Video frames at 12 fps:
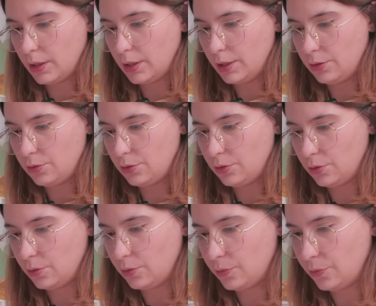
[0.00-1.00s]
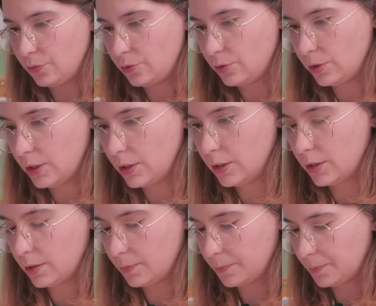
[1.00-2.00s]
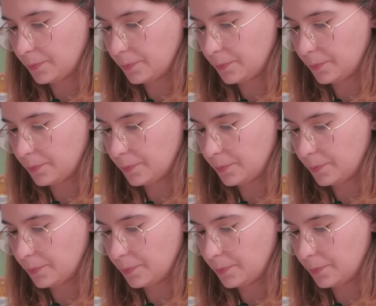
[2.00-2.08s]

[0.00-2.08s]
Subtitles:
I need to fold it.